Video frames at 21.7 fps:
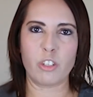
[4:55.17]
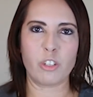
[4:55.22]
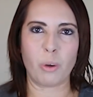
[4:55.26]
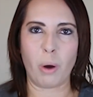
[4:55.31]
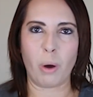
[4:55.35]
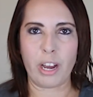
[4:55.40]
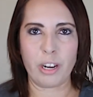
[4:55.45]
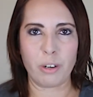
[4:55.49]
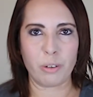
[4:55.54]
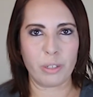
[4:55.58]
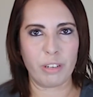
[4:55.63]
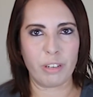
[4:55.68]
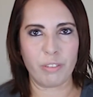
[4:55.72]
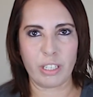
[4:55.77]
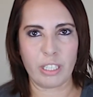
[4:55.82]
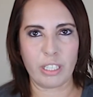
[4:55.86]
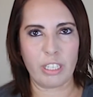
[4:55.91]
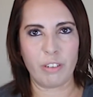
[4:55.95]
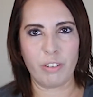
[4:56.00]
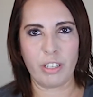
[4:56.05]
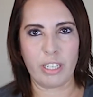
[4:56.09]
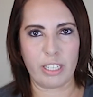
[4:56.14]
So I don't even
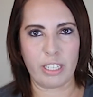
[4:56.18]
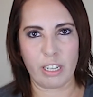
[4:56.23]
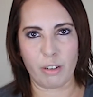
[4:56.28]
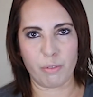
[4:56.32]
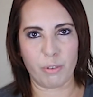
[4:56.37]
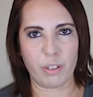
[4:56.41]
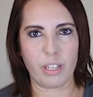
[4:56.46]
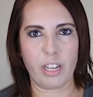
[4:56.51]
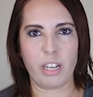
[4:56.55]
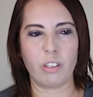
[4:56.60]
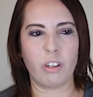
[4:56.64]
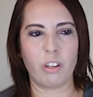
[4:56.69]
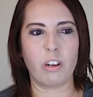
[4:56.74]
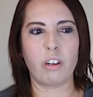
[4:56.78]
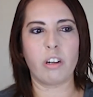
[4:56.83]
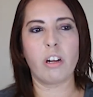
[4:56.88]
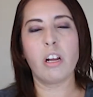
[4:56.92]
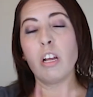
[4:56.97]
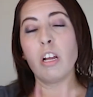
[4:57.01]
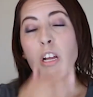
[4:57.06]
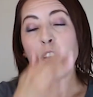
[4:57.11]
leave it like that for that long.